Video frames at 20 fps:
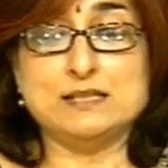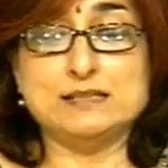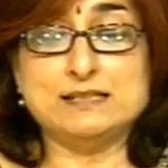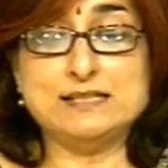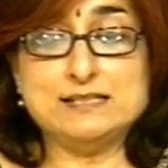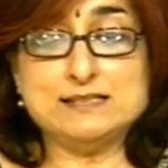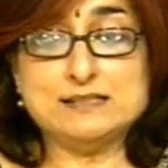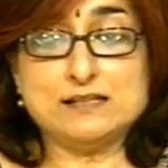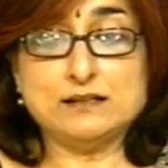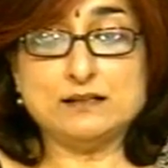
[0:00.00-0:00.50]

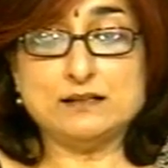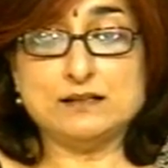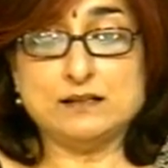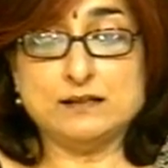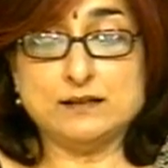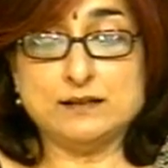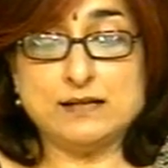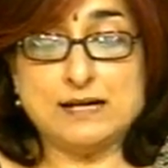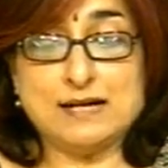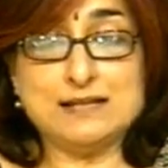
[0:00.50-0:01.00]
These are
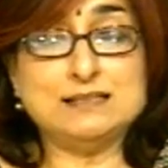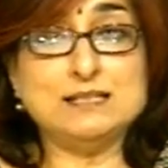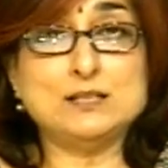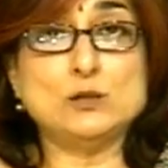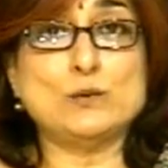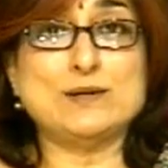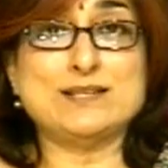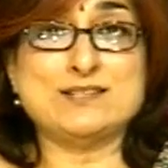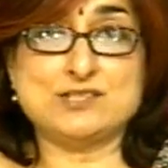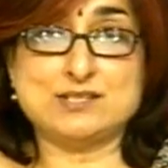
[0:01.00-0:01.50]

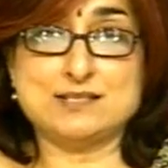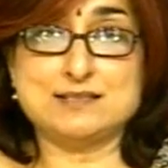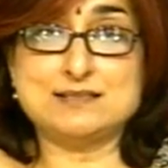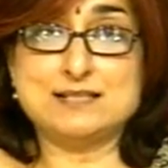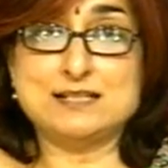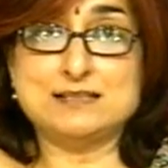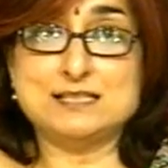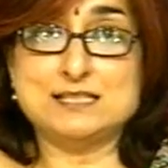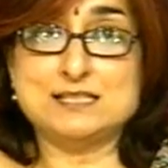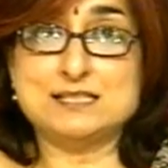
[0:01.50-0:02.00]
other questions
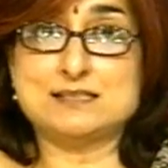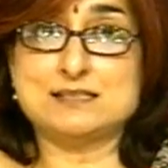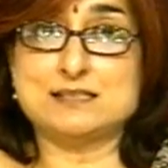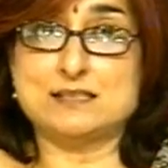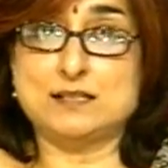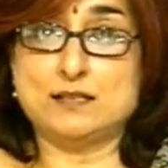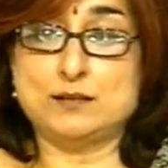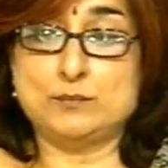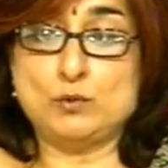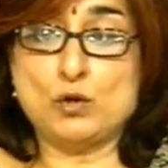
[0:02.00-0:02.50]
that this
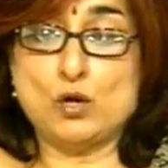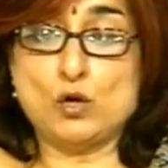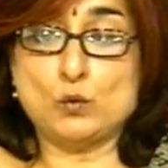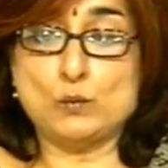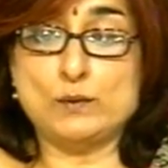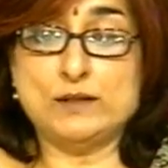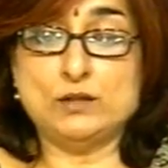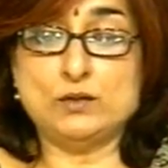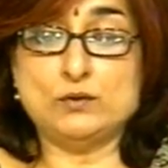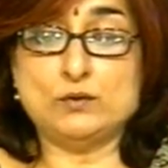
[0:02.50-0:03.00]

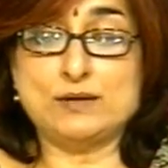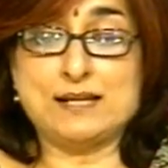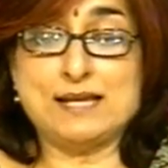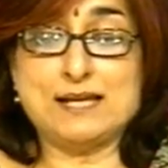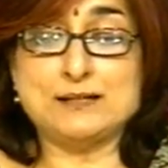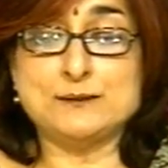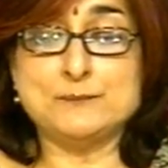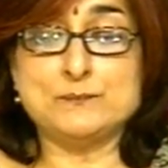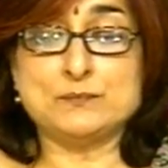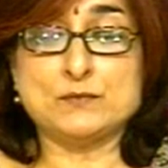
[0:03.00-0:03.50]
block will look
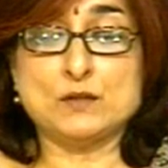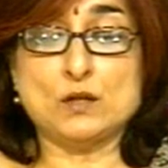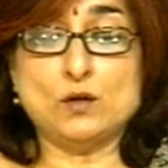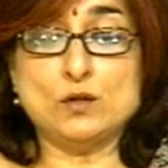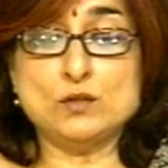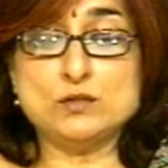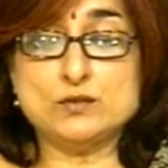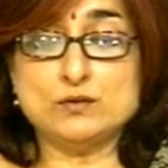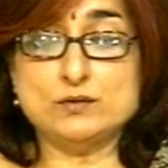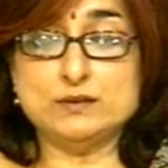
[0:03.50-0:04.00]
at.
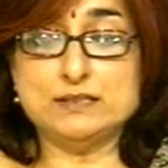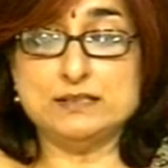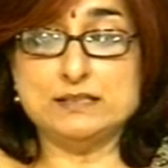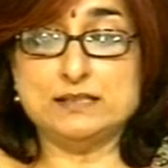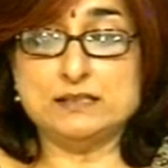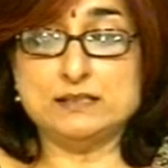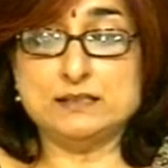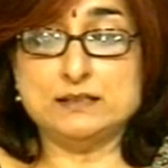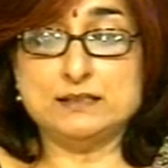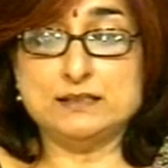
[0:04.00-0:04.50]
Also
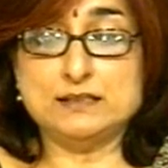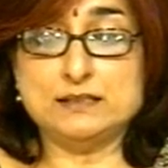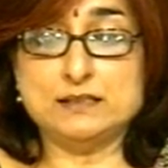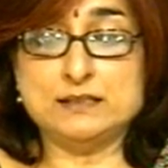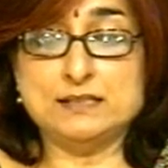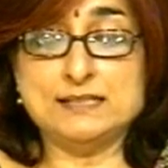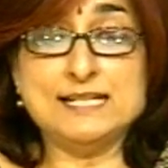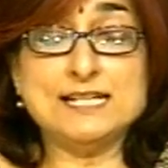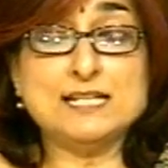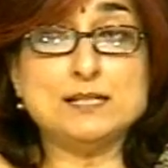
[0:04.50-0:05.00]

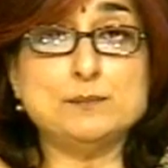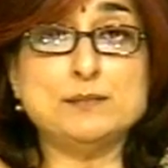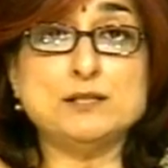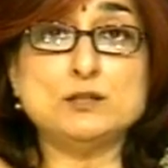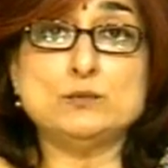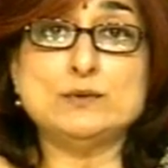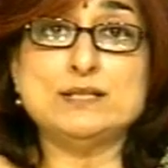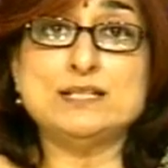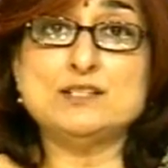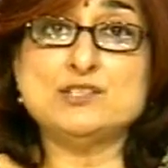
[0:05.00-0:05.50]
the link
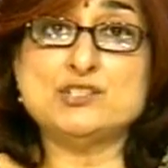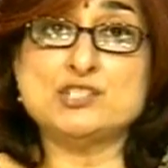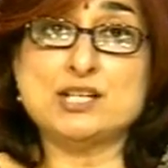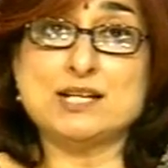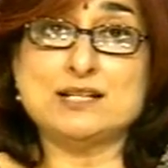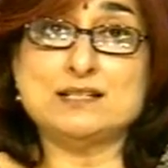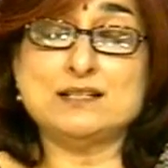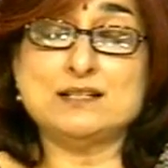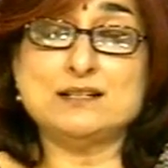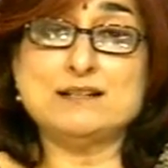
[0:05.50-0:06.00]
between
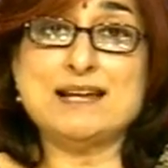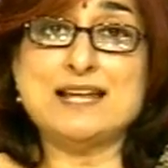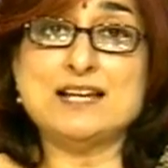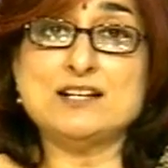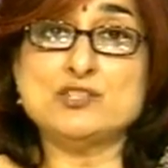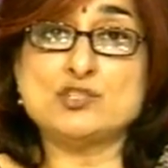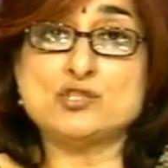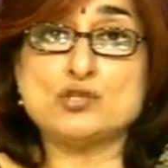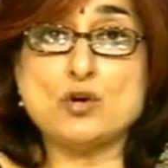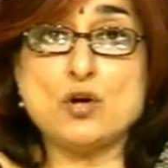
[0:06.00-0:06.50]
gender
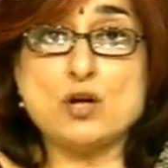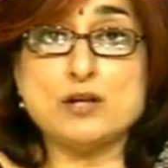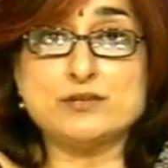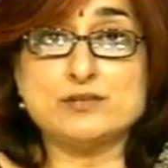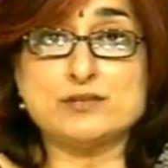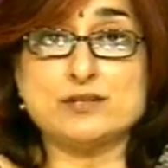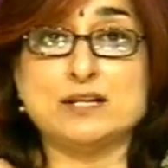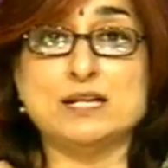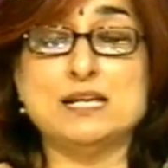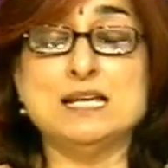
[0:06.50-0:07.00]
and
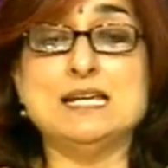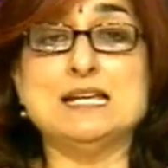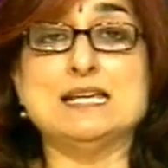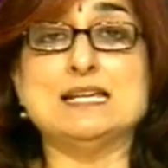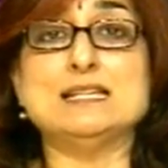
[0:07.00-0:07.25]
genre.